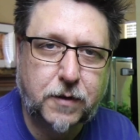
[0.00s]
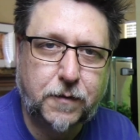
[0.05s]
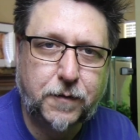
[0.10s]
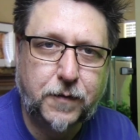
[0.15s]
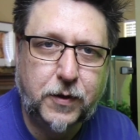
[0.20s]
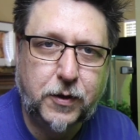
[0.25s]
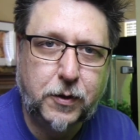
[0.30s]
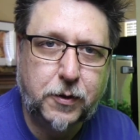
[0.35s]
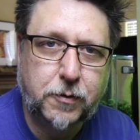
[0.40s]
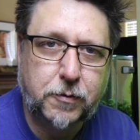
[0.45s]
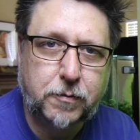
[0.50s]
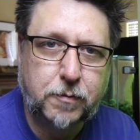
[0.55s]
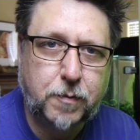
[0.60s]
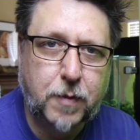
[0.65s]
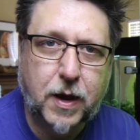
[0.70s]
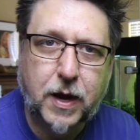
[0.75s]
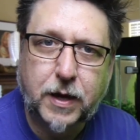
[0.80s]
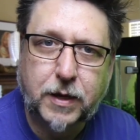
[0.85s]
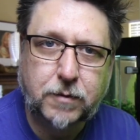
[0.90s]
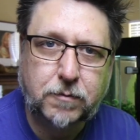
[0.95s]
a few
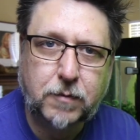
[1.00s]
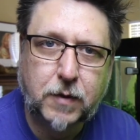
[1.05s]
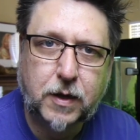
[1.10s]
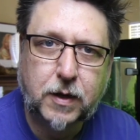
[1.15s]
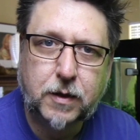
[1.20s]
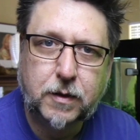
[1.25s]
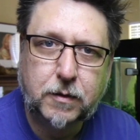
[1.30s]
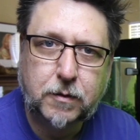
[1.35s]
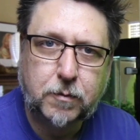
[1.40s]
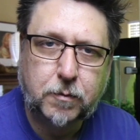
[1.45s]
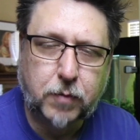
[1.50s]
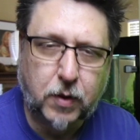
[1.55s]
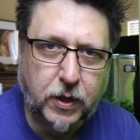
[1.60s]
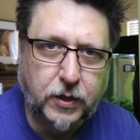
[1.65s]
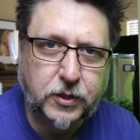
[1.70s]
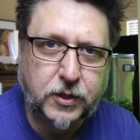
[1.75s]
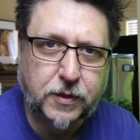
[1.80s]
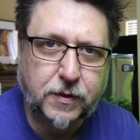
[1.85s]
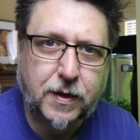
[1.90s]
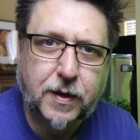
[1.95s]
by
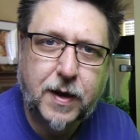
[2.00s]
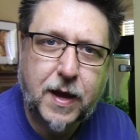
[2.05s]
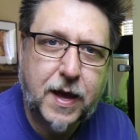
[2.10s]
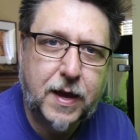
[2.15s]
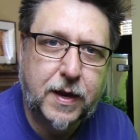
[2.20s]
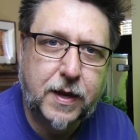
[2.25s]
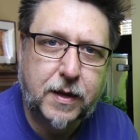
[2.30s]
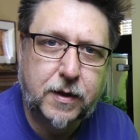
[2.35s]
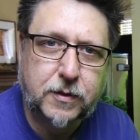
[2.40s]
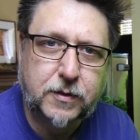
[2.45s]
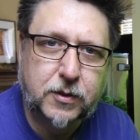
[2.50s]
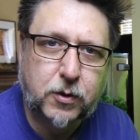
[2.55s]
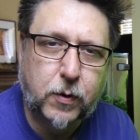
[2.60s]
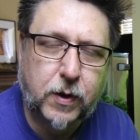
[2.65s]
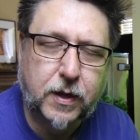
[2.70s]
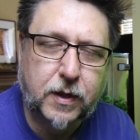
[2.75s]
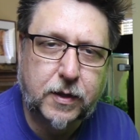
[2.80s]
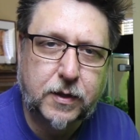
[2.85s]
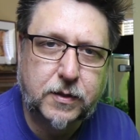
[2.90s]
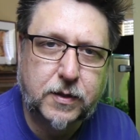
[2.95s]
plunging the net in as
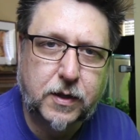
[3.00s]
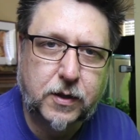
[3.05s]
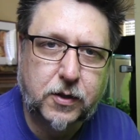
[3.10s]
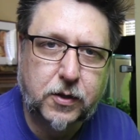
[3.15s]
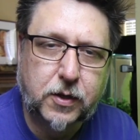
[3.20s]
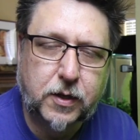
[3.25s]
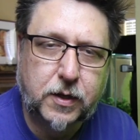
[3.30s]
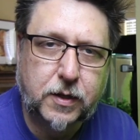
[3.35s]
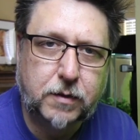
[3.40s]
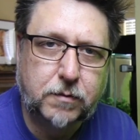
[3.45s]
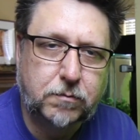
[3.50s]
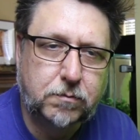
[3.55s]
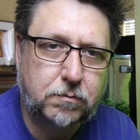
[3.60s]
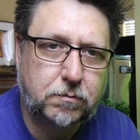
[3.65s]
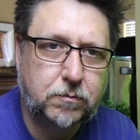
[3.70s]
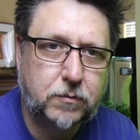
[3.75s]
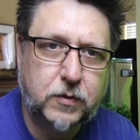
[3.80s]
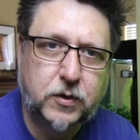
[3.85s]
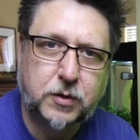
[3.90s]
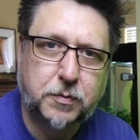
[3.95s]
quickly as I could and
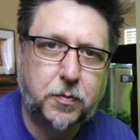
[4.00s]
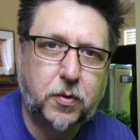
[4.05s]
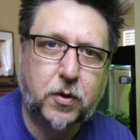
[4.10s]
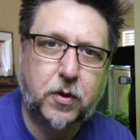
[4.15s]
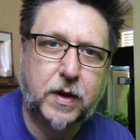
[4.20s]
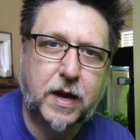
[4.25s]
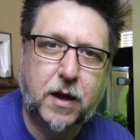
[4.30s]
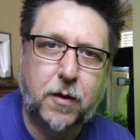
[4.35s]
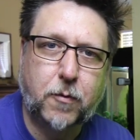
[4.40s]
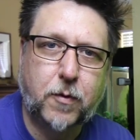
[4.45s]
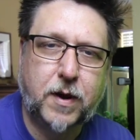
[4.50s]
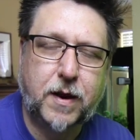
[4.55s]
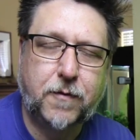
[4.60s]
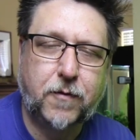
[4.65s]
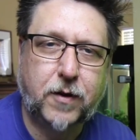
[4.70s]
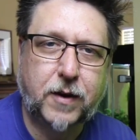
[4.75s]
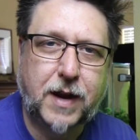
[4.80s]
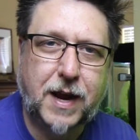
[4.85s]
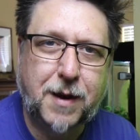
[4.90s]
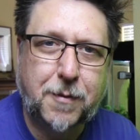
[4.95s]
just pulled out
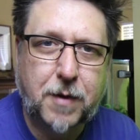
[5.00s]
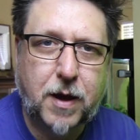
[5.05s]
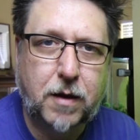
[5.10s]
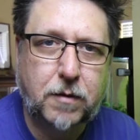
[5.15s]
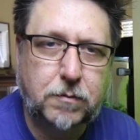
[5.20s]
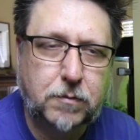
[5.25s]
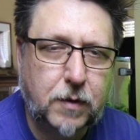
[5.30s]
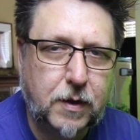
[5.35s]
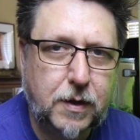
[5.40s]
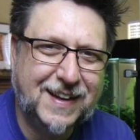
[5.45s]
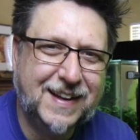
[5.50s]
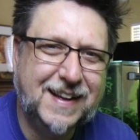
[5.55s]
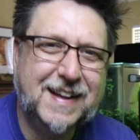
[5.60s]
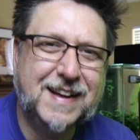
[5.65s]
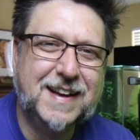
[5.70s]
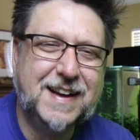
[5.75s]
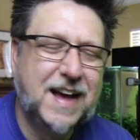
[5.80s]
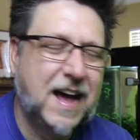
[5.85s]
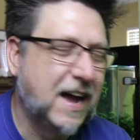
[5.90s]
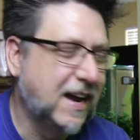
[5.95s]
whatever came out.
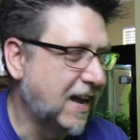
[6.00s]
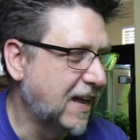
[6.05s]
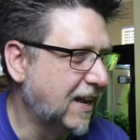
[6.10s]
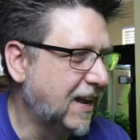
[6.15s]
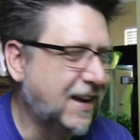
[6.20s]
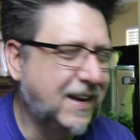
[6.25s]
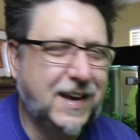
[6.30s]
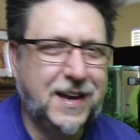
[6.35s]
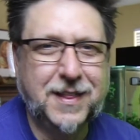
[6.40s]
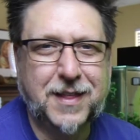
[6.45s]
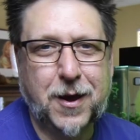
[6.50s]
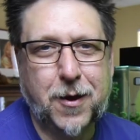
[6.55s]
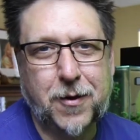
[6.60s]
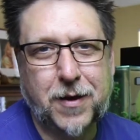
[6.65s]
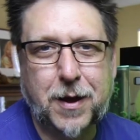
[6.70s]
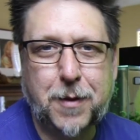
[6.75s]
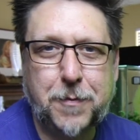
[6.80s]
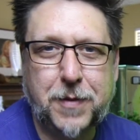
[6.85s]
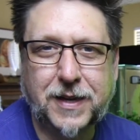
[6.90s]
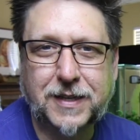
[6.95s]
I got lucky though,
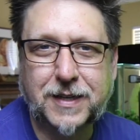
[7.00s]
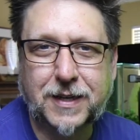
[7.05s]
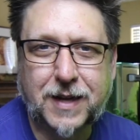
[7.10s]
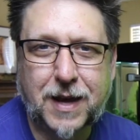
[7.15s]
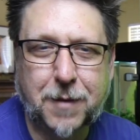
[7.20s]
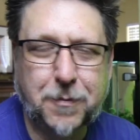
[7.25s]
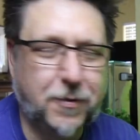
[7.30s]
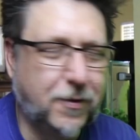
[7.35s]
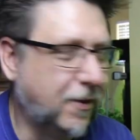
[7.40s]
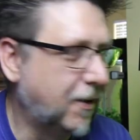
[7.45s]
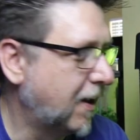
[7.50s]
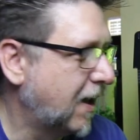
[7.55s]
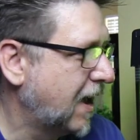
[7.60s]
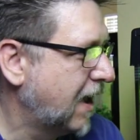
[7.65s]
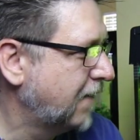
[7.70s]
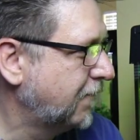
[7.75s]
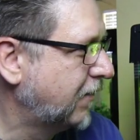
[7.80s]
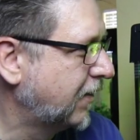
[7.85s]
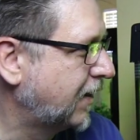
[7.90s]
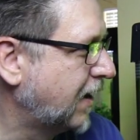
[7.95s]
and I picked a couple. I
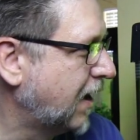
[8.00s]
have a